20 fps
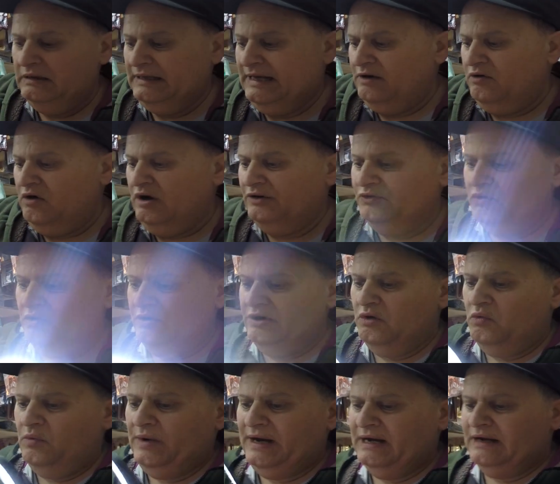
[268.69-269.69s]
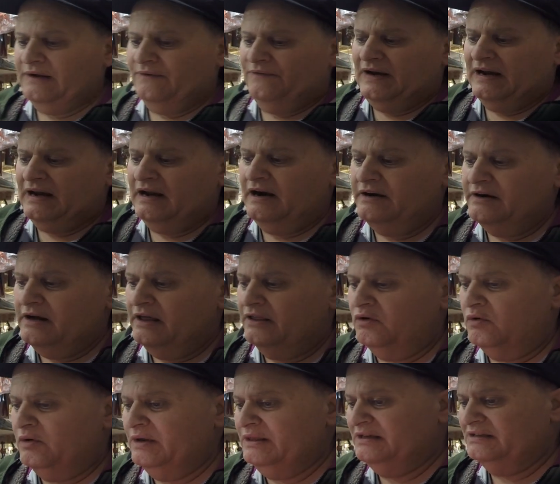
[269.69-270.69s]
later on during the week, if I get
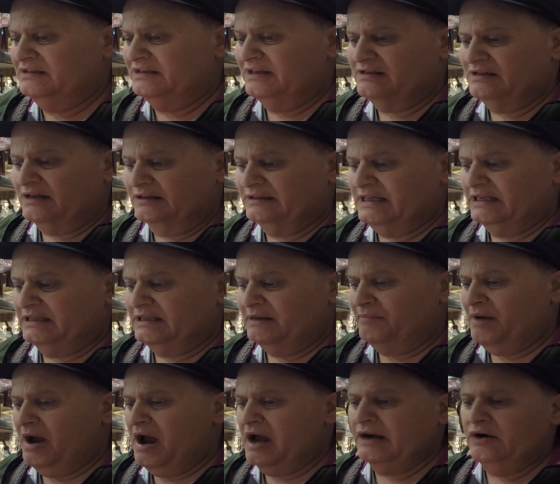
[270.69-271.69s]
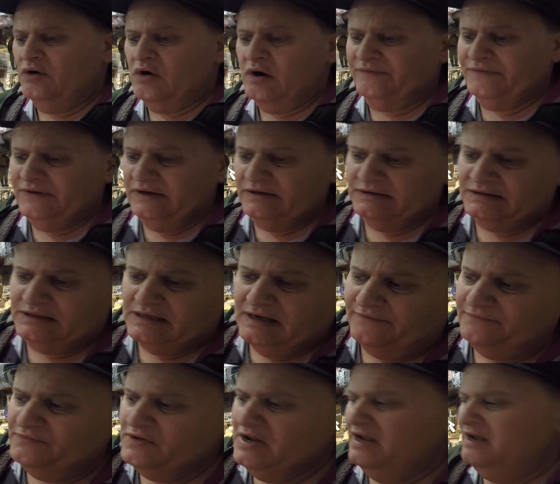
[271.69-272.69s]
another one of these things, I'll take the body off it and
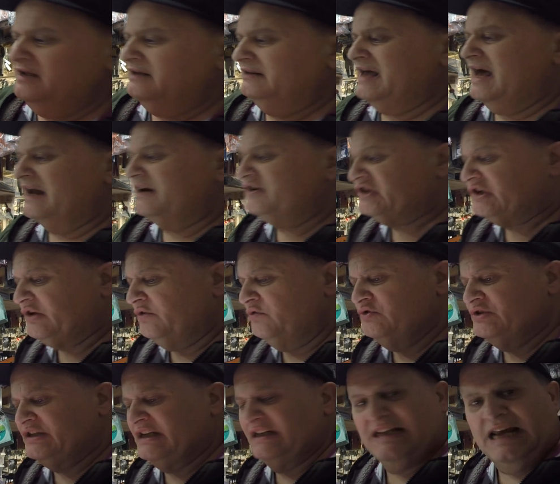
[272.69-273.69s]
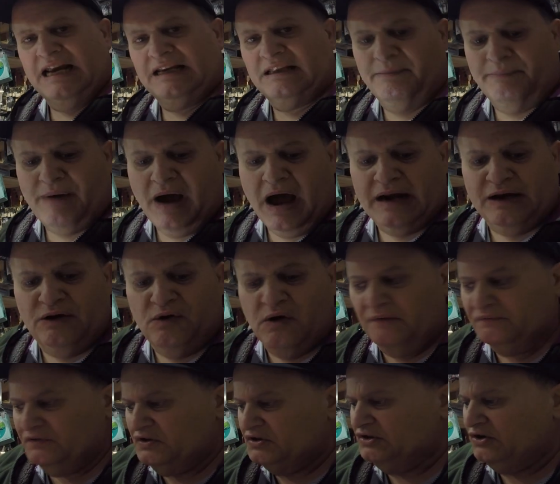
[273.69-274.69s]
stuff. A lot of screws to take the body
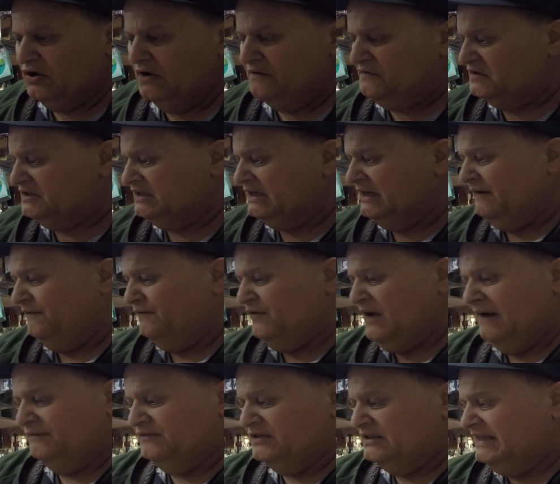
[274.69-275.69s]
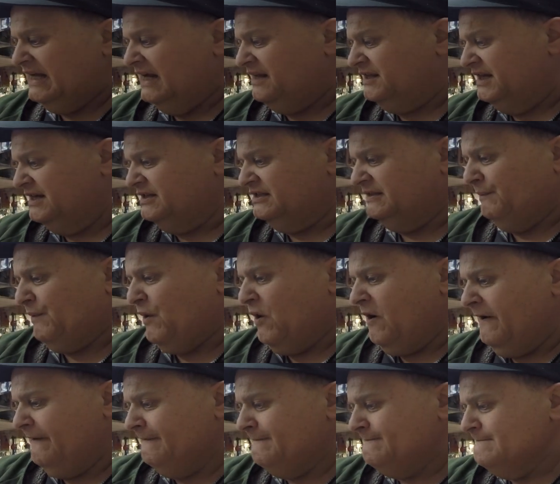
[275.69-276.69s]
off to service it if you have to take things
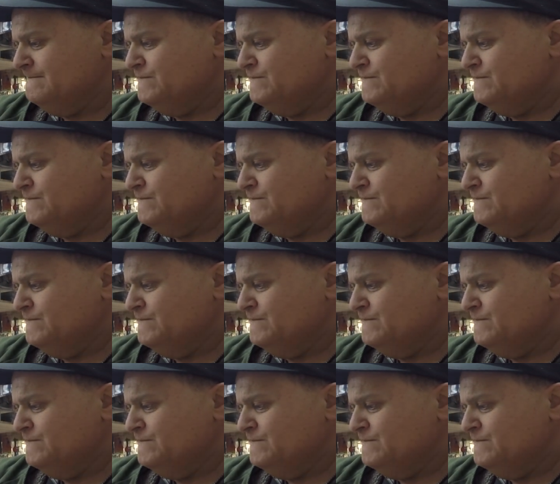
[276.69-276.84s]
apart.